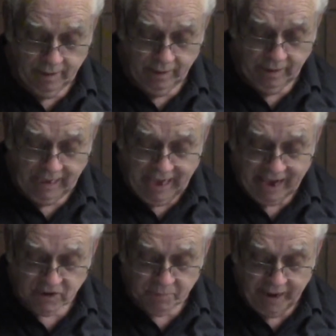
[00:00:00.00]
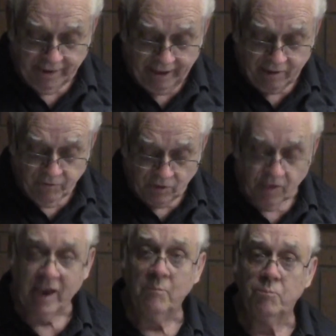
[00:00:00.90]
He has made everything